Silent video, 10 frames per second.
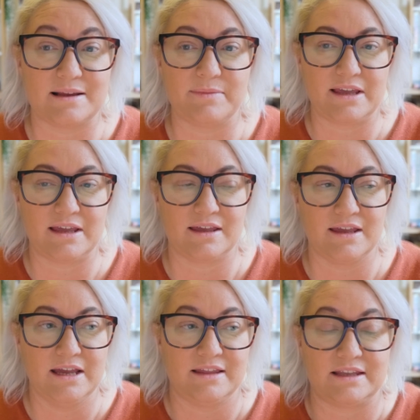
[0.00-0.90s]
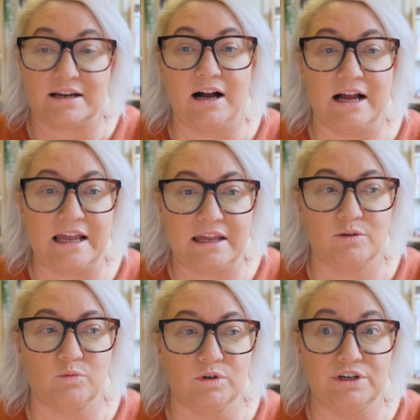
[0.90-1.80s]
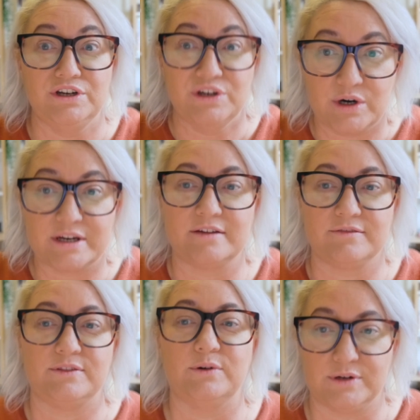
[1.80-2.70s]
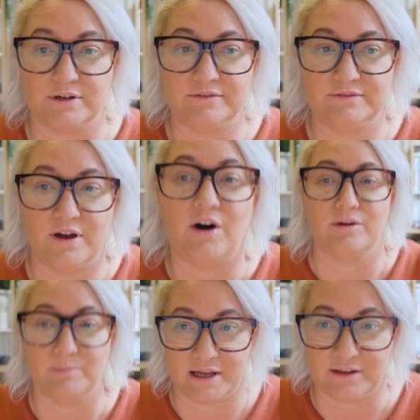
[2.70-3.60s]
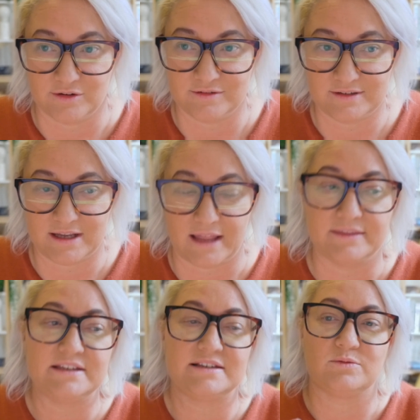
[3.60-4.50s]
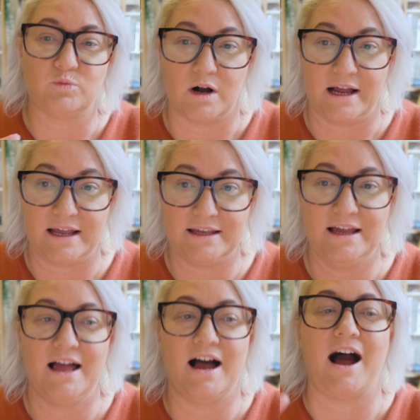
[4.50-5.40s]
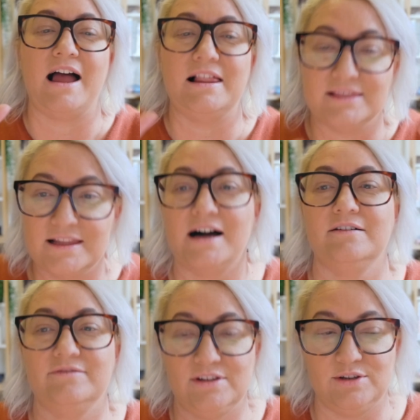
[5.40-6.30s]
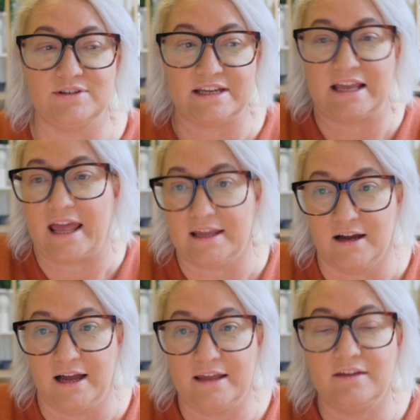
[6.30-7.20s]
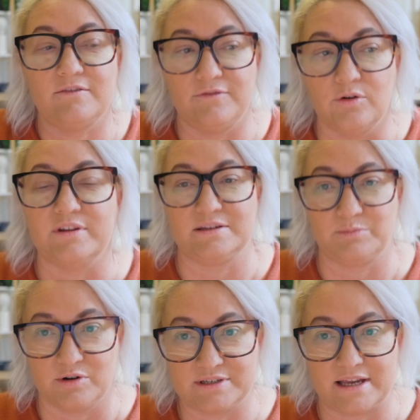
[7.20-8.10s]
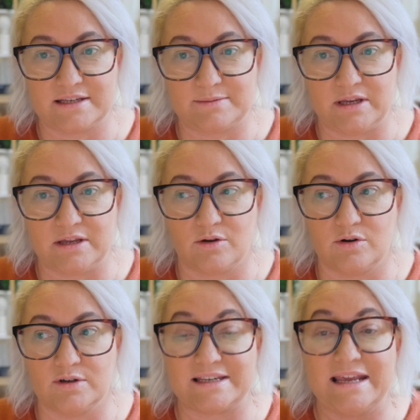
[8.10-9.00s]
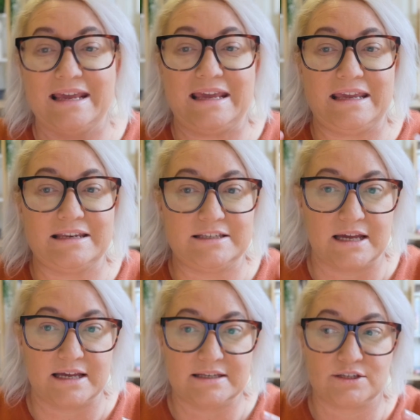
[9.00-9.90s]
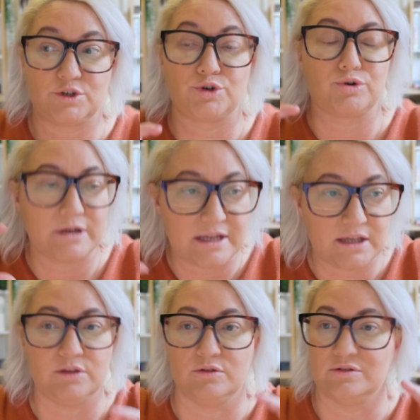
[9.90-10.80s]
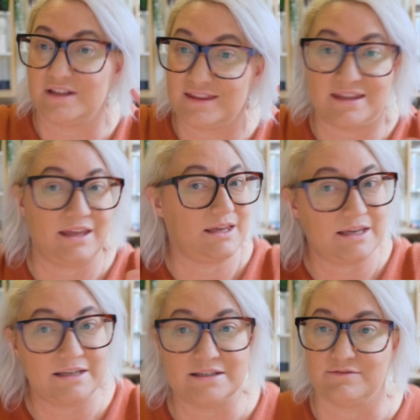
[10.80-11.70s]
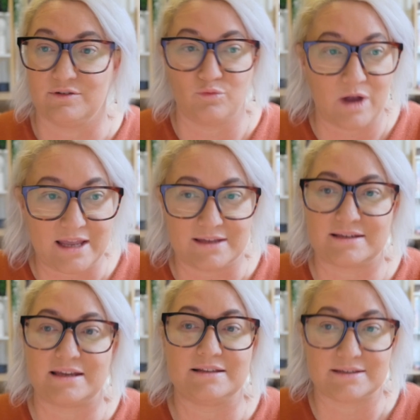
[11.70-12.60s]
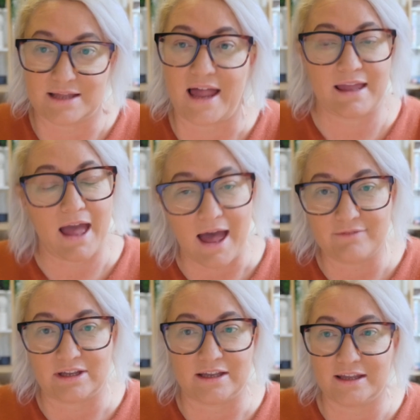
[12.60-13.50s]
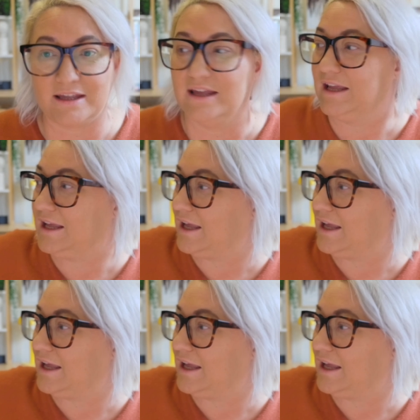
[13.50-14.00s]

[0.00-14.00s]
is something that I would not have thought of on my own. And this is why I love using AI for this process, because it does trigger you to think in different ways. It's like having